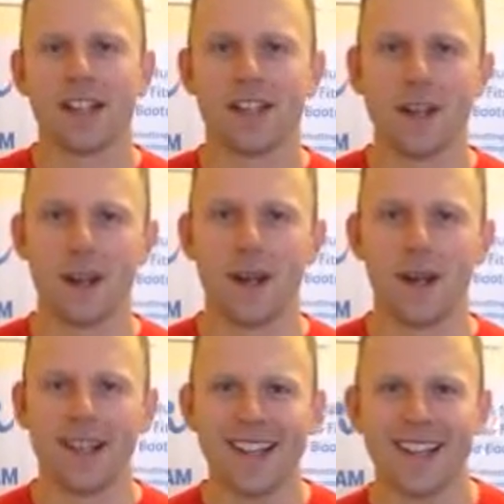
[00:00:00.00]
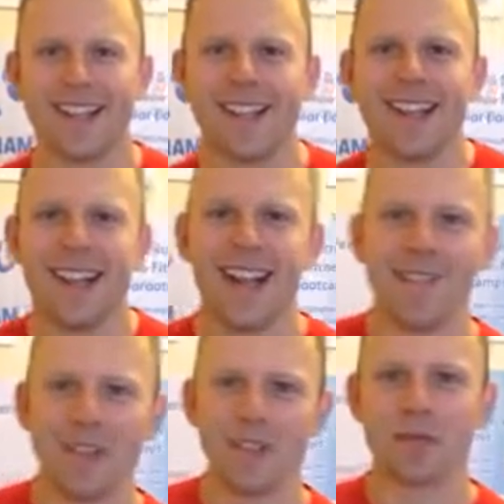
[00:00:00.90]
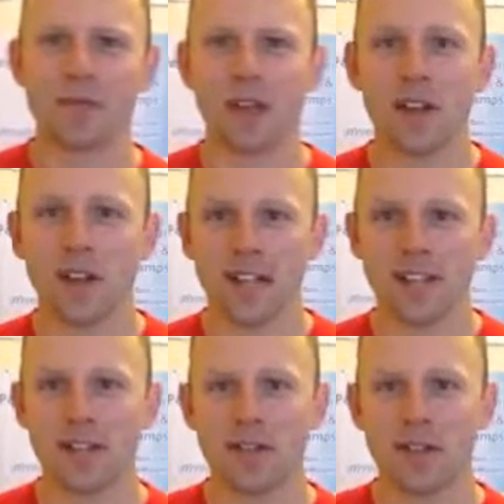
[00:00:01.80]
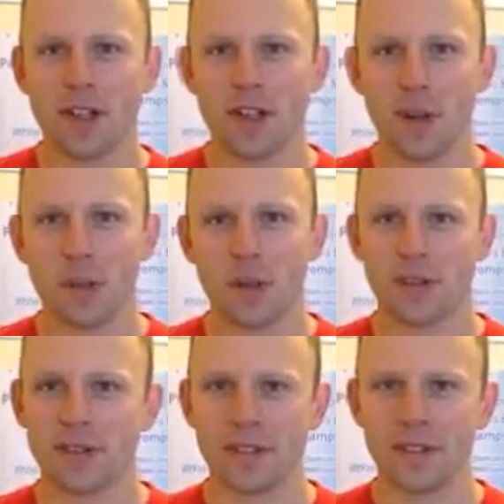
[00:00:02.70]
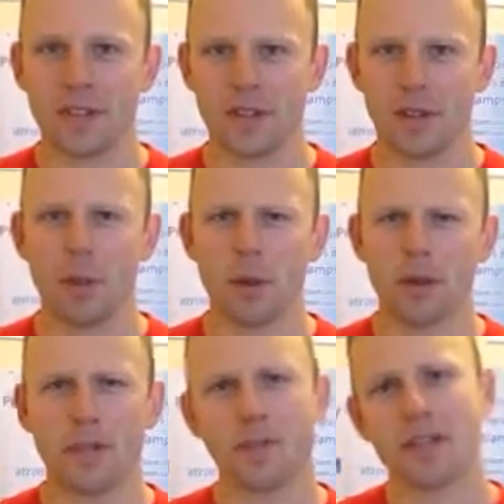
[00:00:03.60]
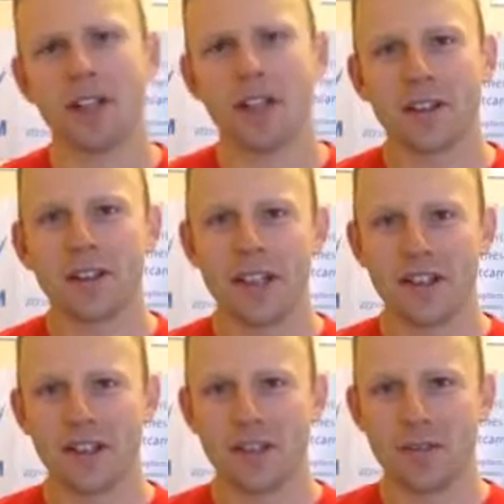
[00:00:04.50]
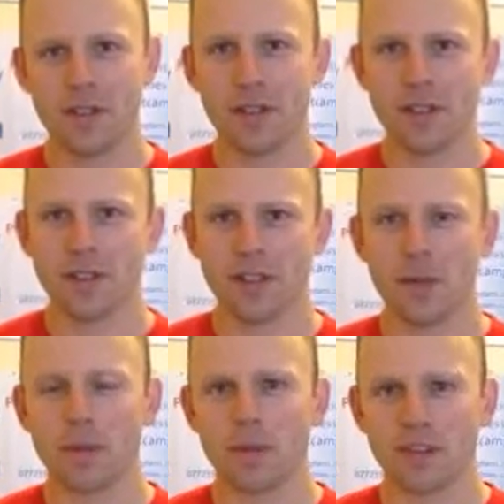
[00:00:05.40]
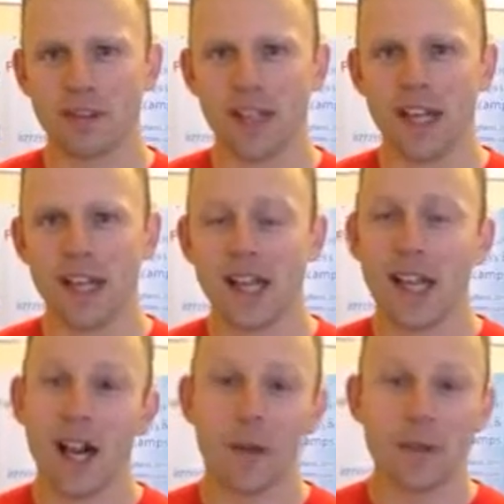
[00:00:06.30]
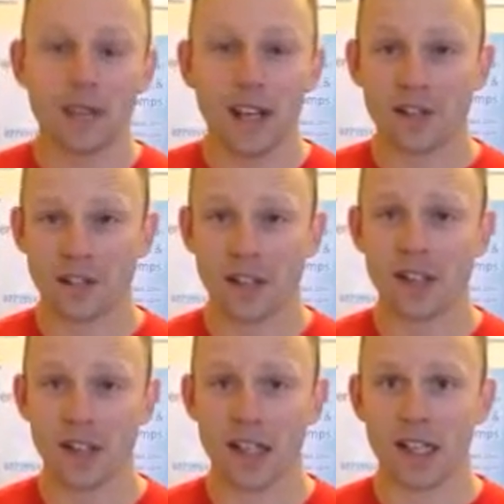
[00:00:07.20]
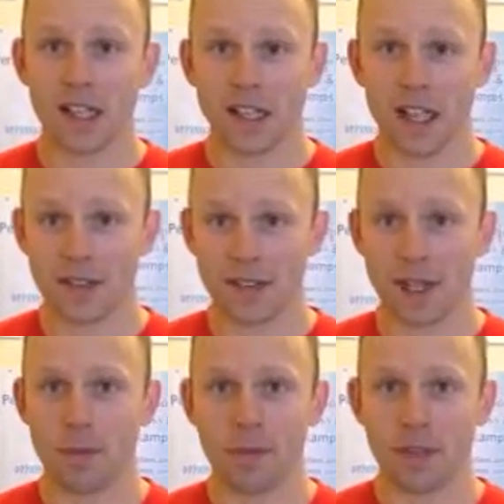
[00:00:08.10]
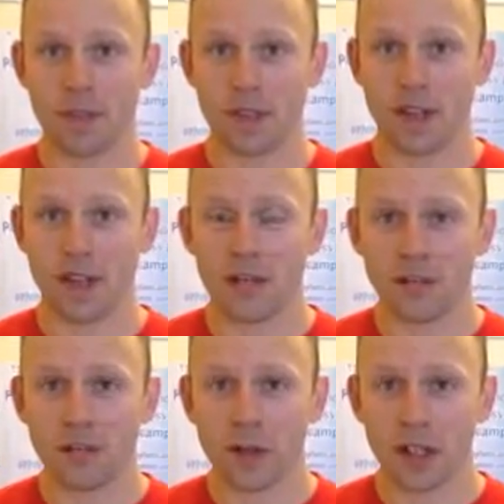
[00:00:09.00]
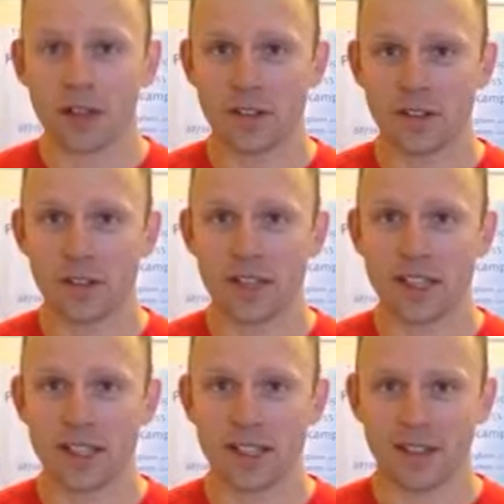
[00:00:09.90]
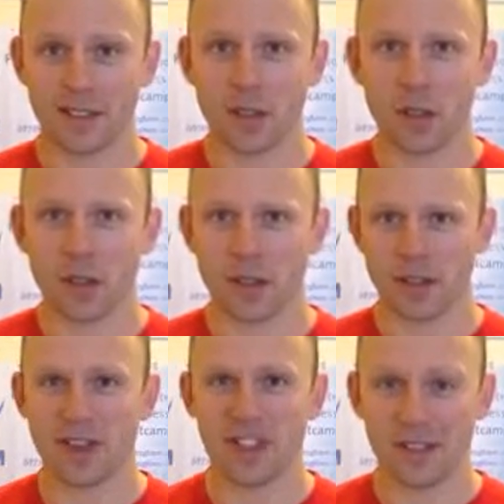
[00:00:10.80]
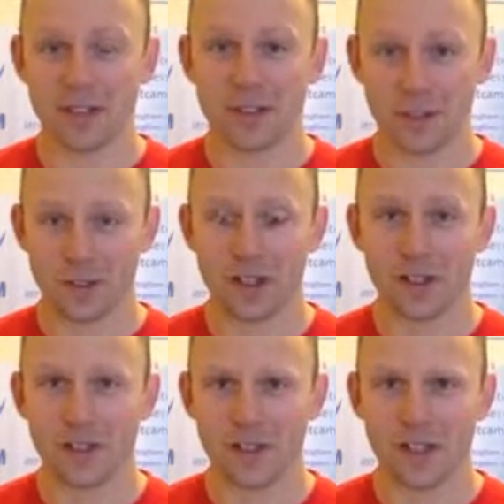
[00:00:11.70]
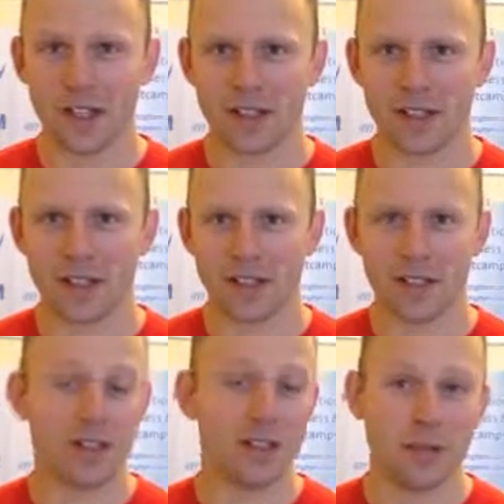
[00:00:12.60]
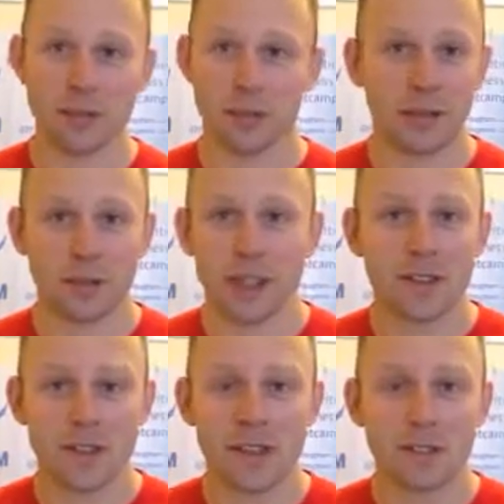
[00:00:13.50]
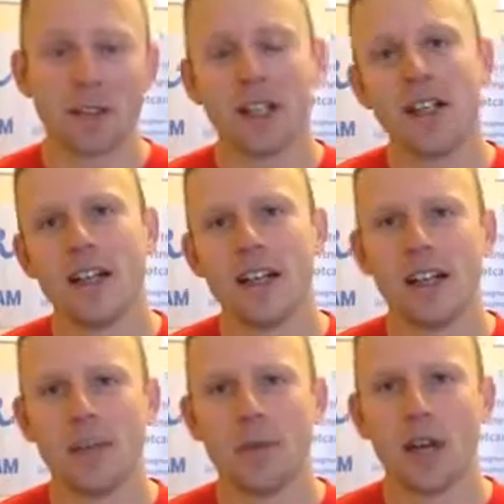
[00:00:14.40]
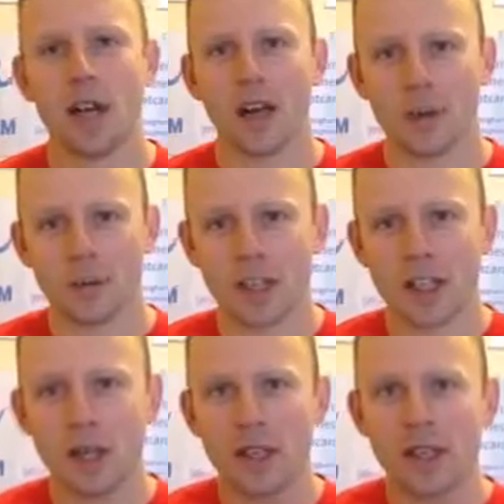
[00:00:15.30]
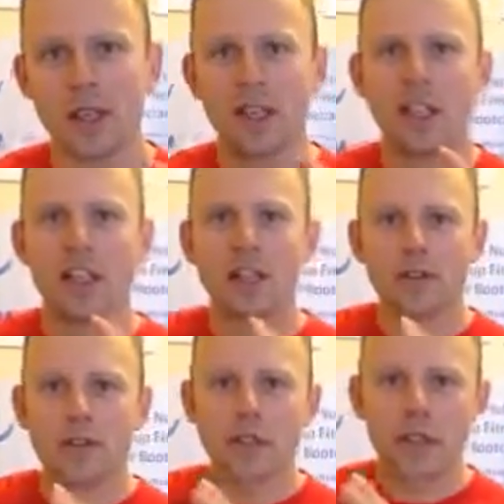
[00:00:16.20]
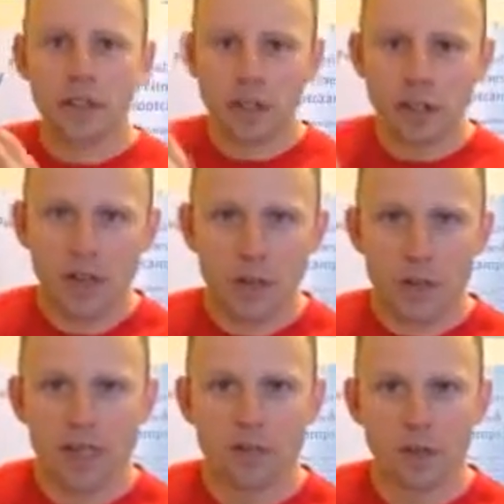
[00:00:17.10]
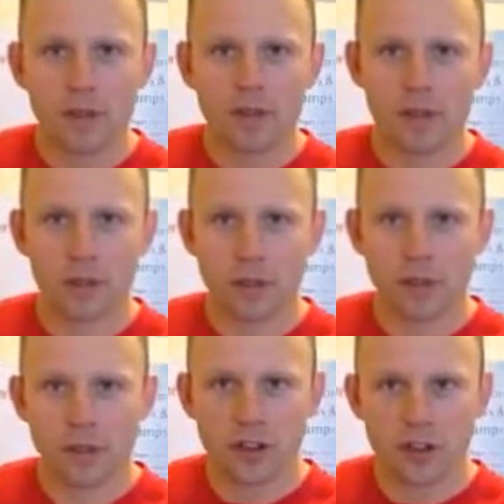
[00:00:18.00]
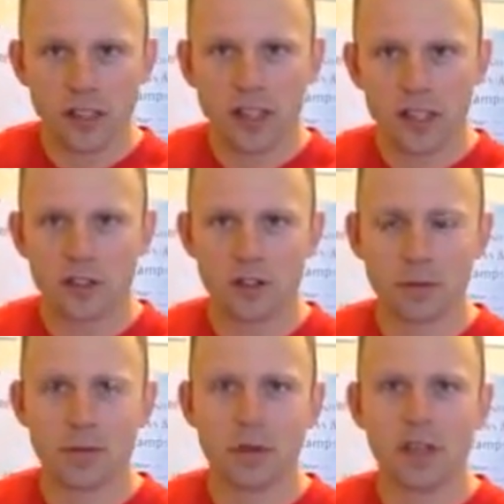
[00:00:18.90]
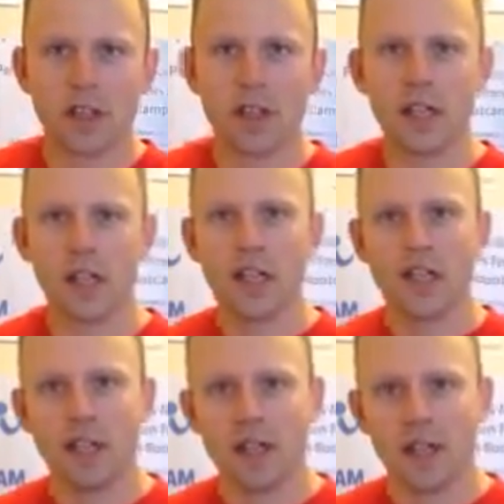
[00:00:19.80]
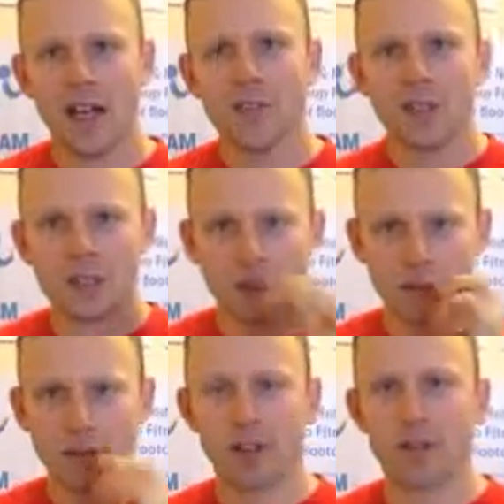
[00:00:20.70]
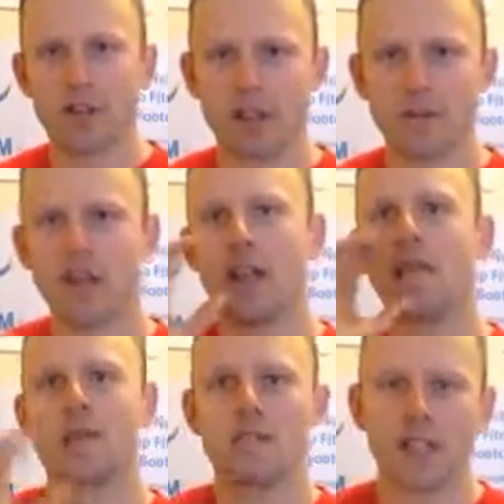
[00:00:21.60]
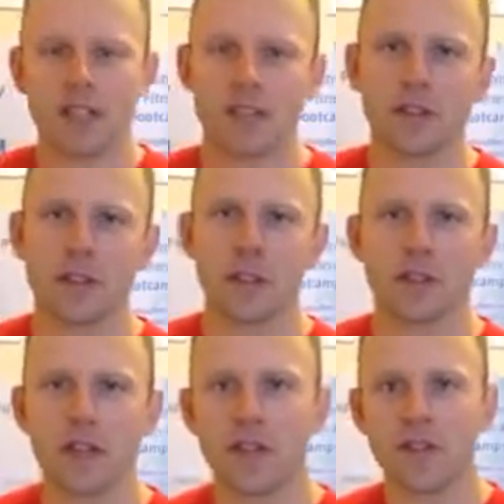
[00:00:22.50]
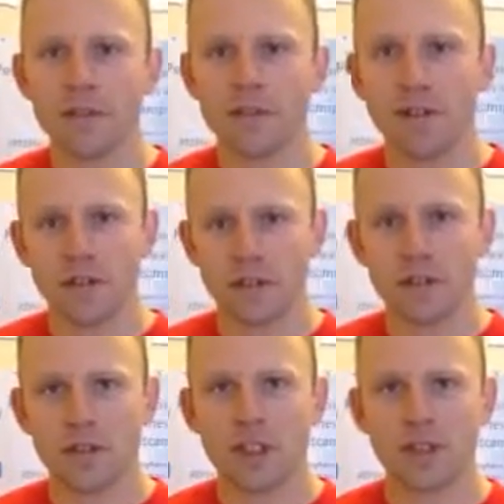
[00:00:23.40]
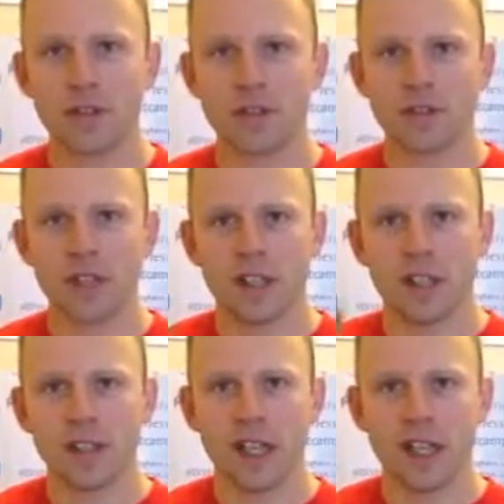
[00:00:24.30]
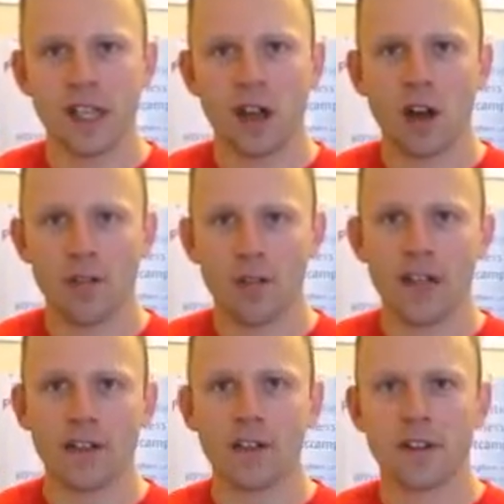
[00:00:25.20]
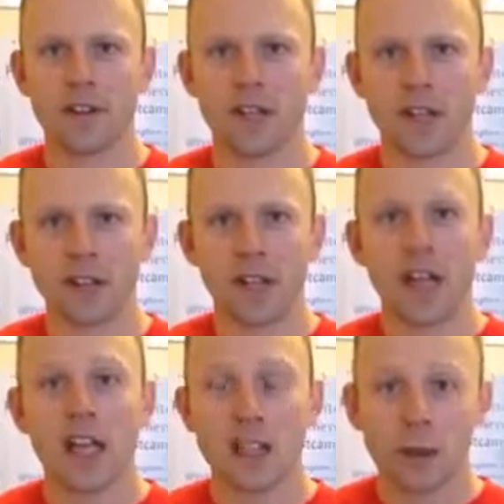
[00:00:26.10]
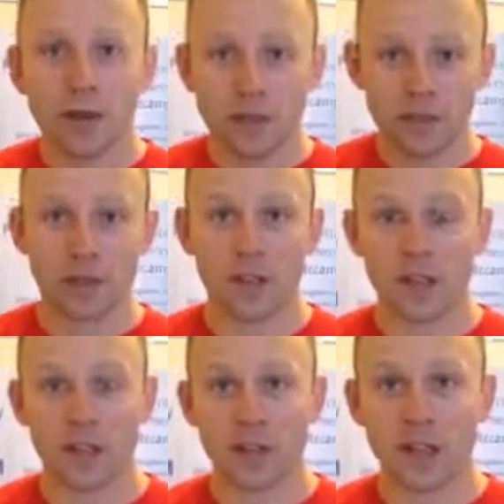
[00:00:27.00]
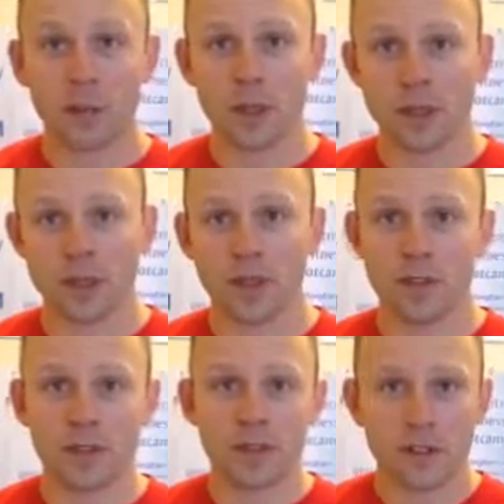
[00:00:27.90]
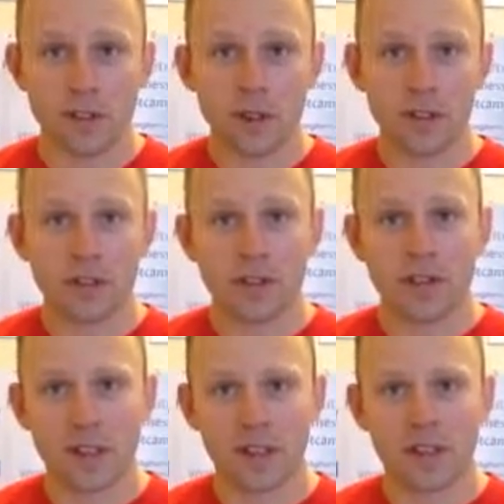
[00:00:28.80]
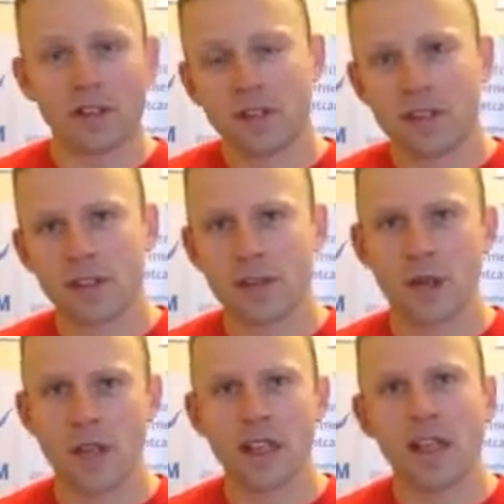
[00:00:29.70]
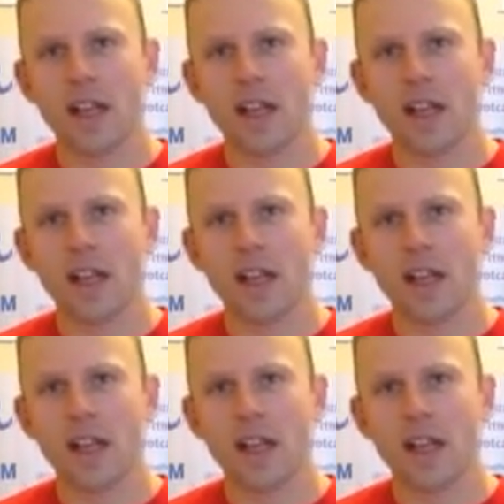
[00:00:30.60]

So yeah, go and get yourself a bottle. Go and get yourself a jar of tablets today. I would definitely say get the tablets and avoid the oil because it's disgusting, like I said, unless you want to eat it. I would recommend using the current habit that you've built up, which is to drink your glass of water, have your cod liver oil at the same time, drink your glass of water. Then the first two things you've done in the day are very healthy things. You're off to a great start because you've done two healthy things straight away.